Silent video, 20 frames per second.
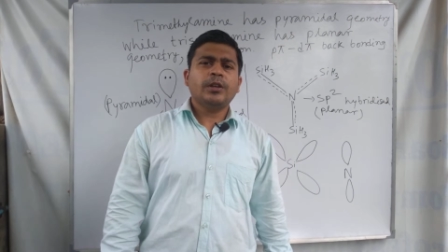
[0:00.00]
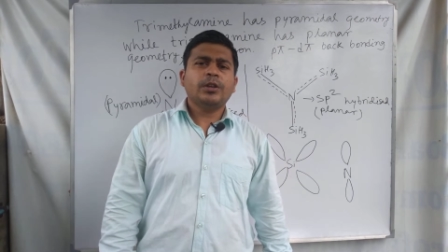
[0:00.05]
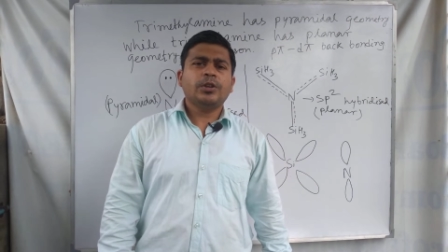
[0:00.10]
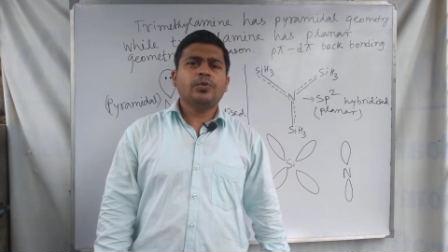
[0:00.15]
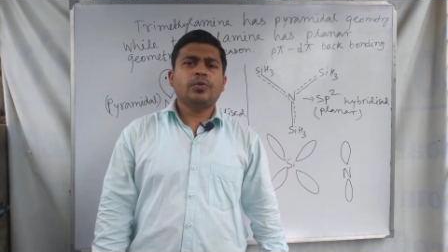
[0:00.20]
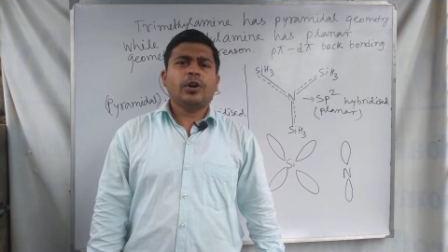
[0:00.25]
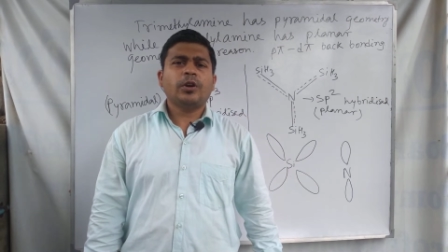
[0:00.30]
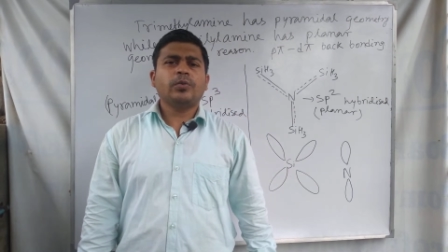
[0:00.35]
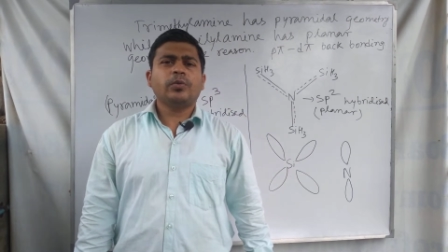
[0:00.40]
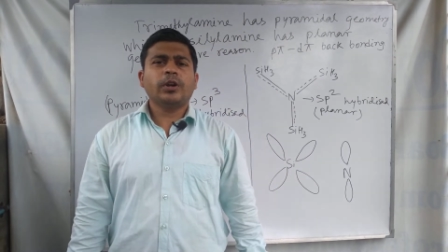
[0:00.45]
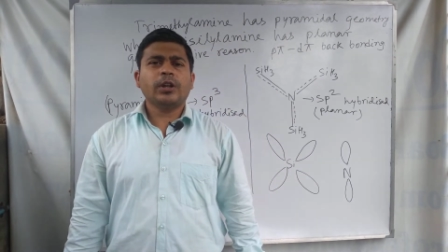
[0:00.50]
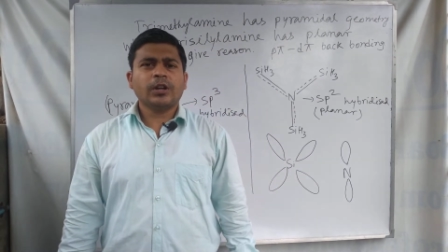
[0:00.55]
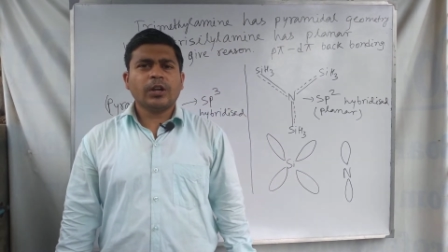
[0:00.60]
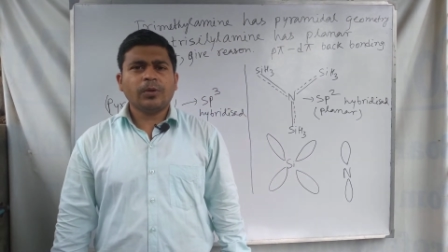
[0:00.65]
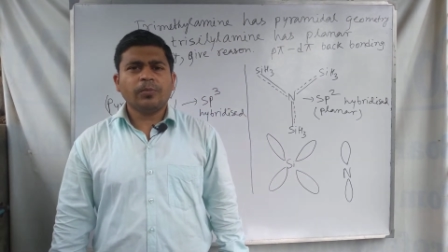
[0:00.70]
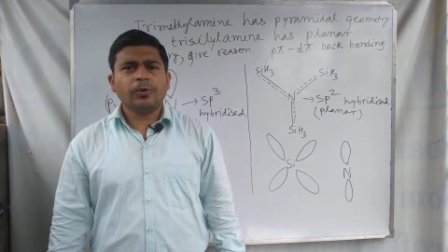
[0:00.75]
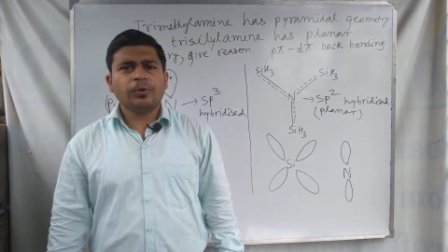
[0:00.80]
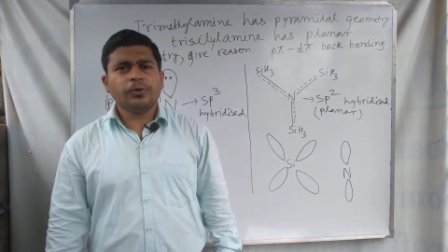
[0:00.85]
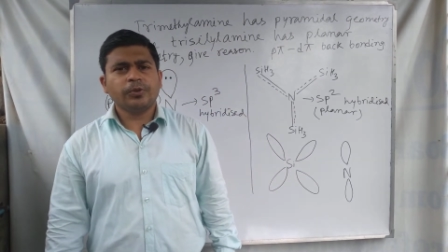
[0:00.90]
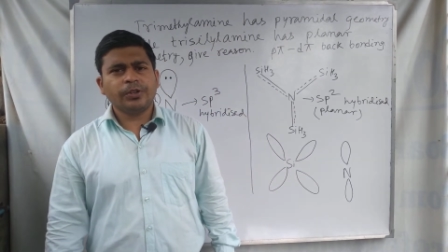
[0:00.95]
you are
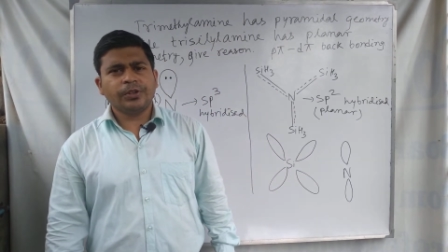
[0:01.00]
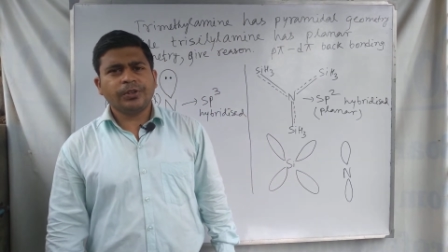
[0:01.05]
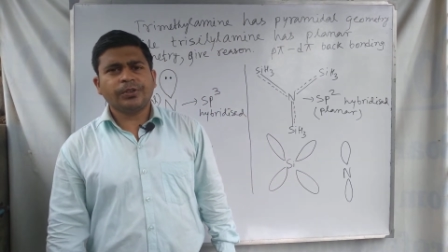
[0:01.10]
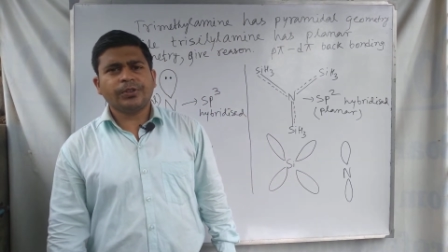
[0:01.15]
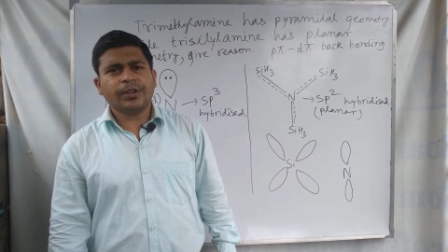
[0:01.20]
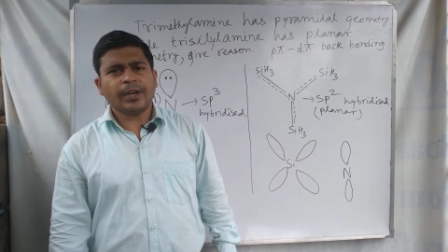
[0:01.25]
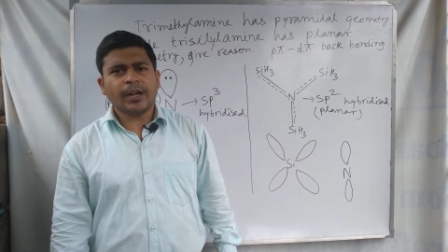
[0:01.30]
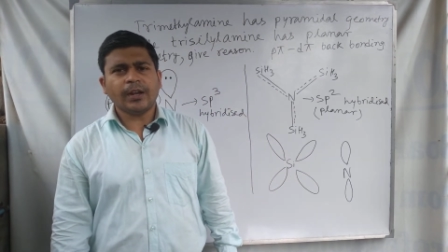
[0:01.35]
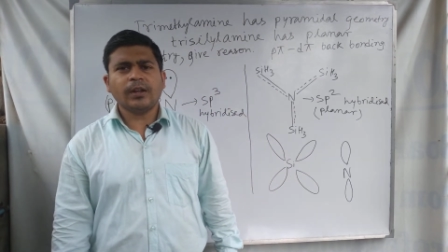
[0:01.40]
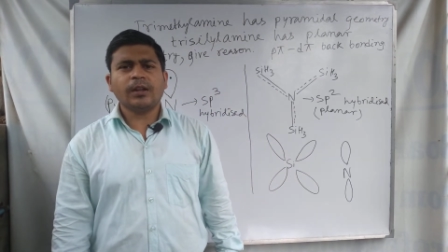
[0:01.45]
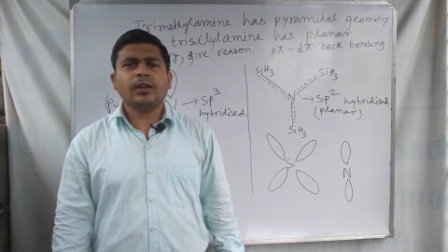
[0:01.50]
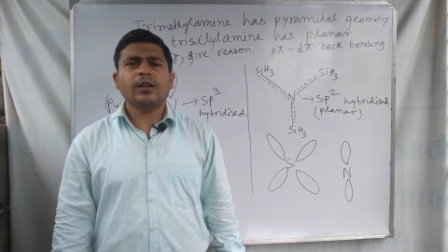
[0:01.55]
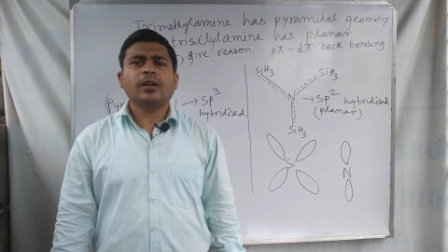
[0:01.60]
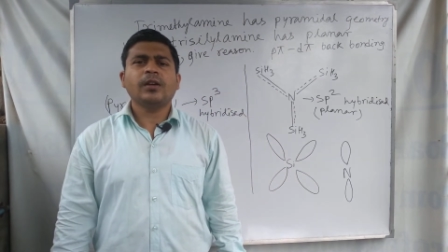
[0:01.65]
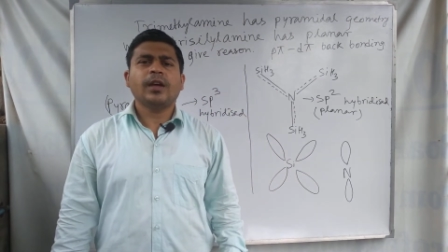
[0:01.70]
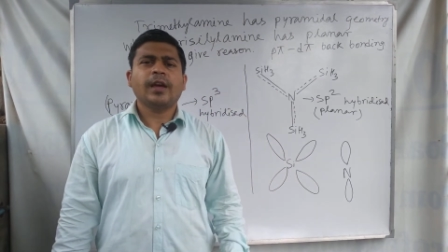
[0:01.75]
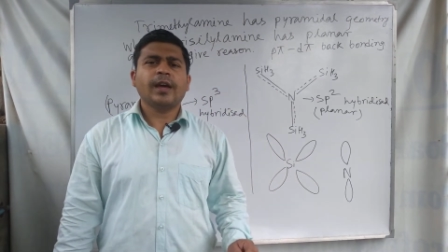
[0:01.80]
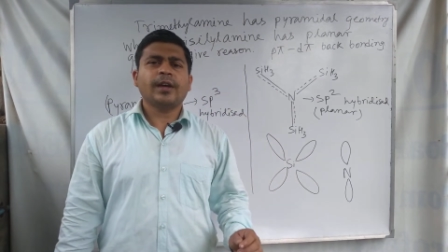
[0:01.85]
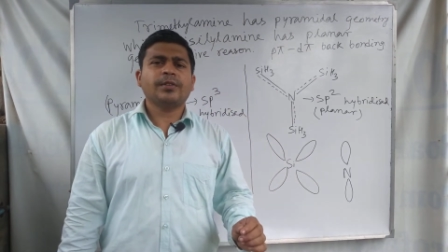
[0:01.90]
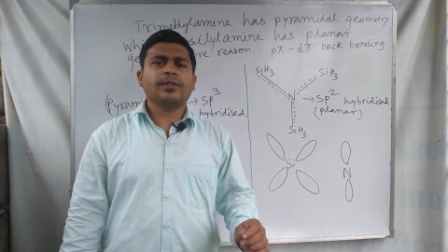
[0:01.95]
welcome to this channel
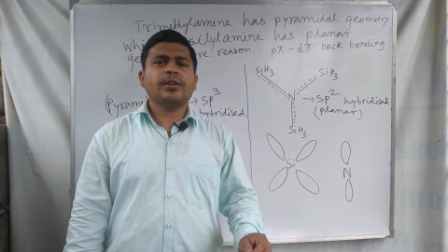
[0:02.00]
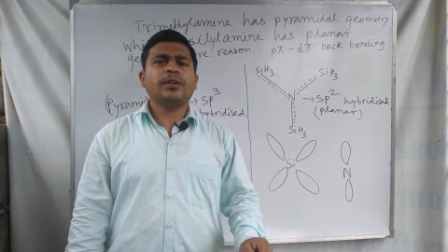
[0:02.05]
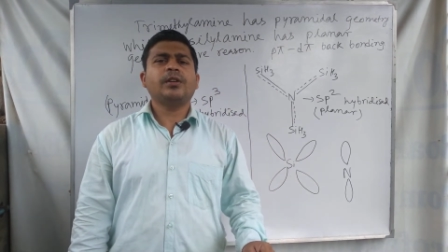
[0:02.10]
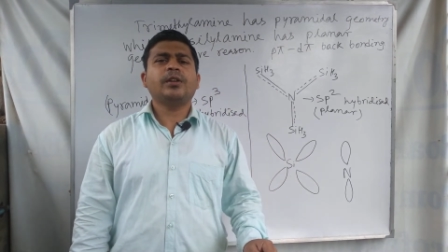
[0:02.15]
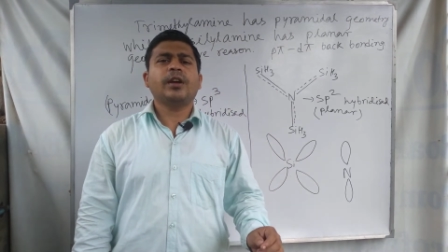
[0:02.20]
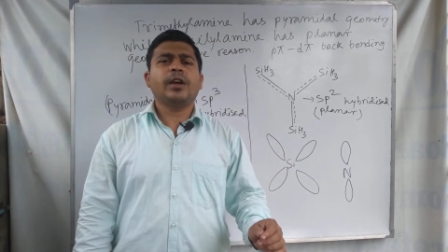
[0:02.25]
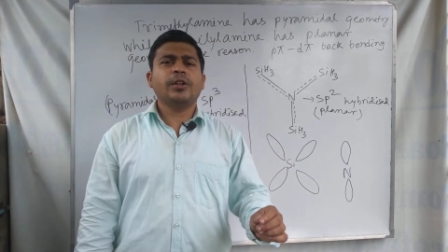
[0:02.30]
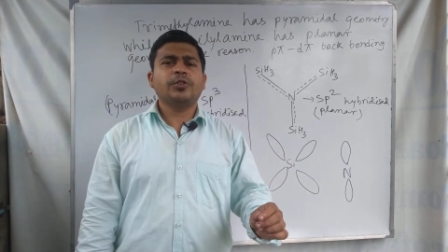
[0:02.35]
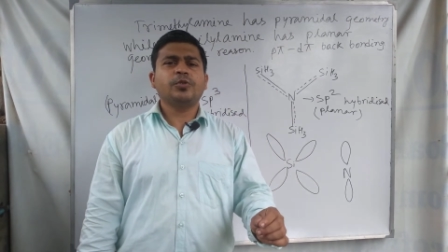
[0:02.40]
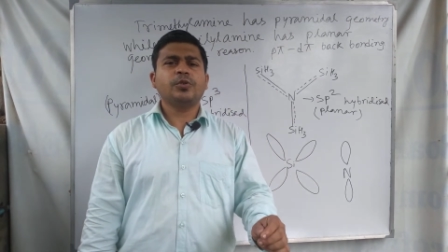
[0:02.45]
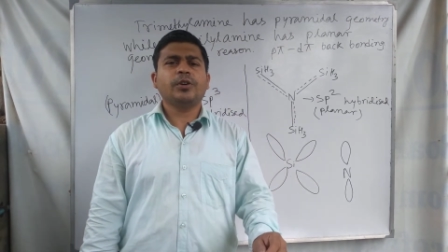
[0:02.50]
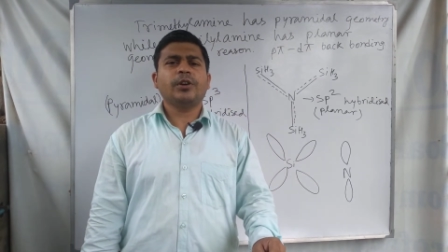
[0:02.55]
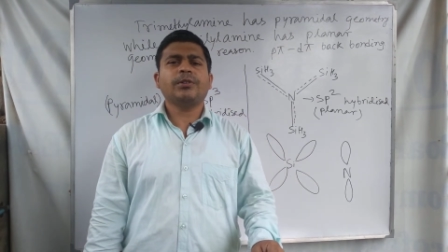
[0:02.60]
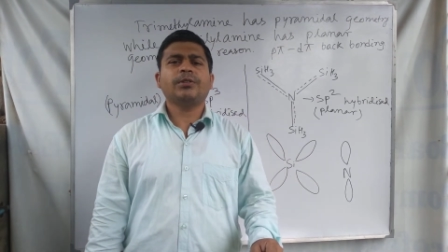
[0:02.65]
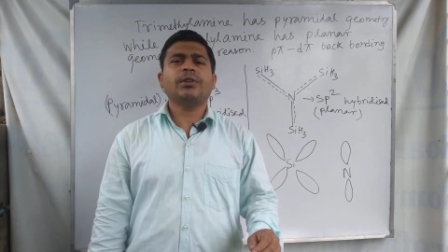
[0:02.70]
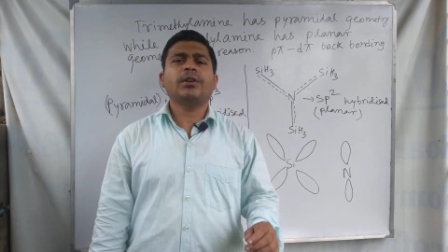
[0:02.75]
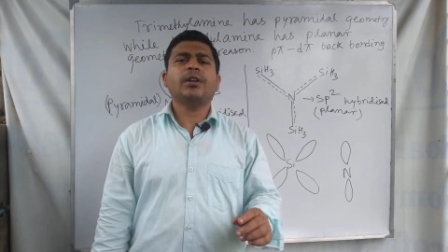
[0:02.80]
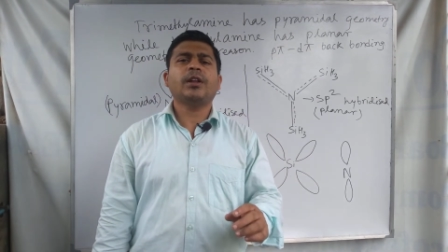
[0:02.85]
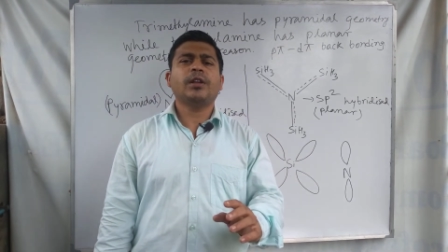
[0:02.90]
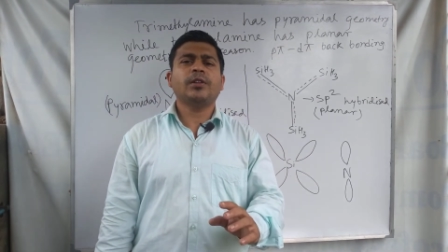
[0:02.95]
Ascent
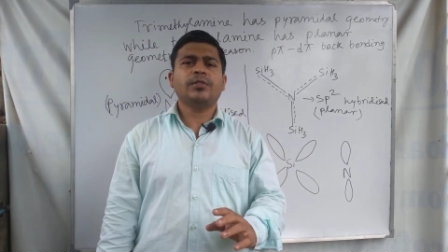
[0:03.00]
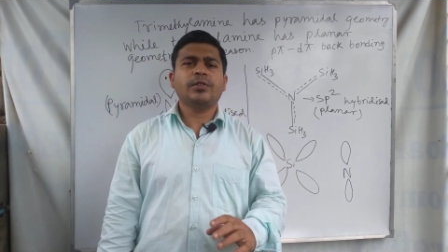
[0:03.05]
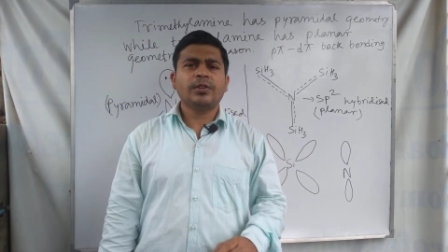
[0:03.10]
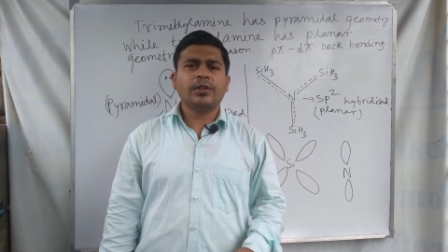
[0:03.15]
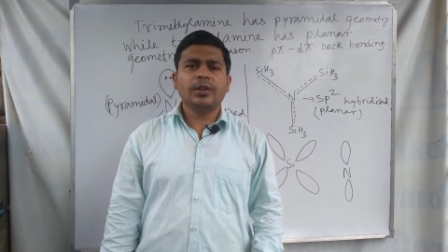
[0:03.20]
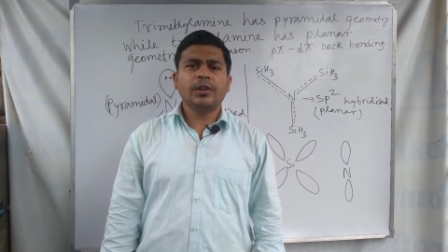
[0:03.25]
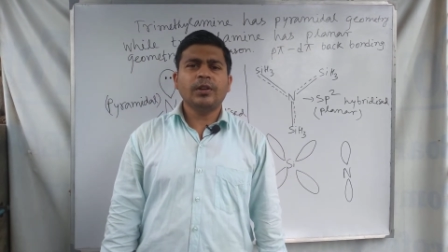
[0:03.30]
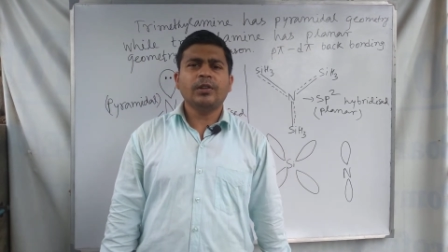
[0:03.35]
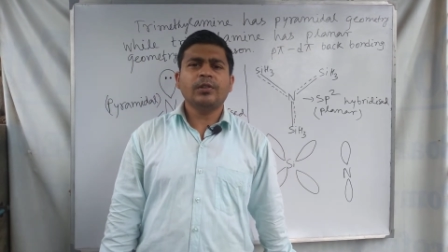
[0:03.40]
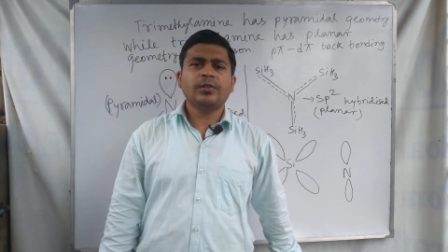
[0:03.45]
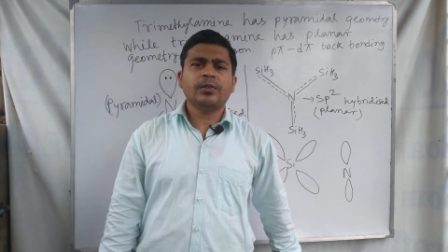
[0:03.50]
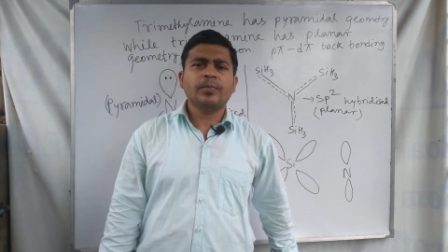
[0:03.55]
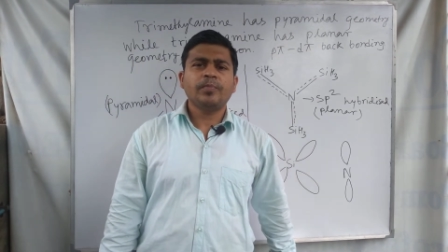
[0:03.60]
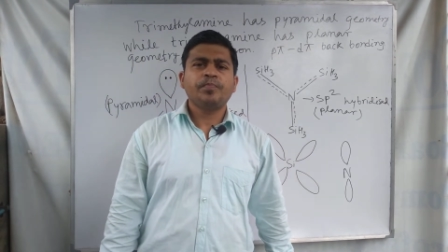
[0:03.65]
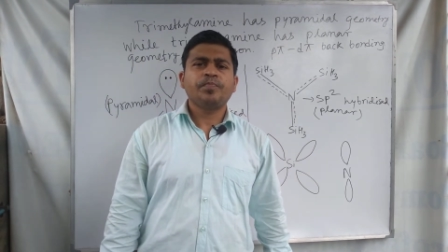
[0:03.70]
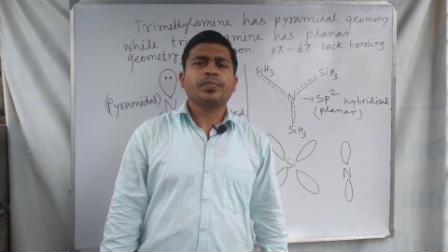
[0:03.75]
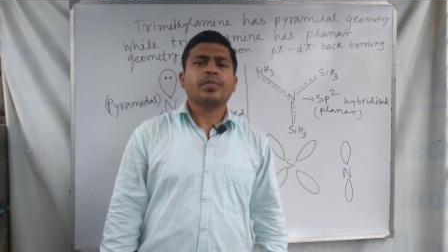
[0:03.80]
Education and Skills.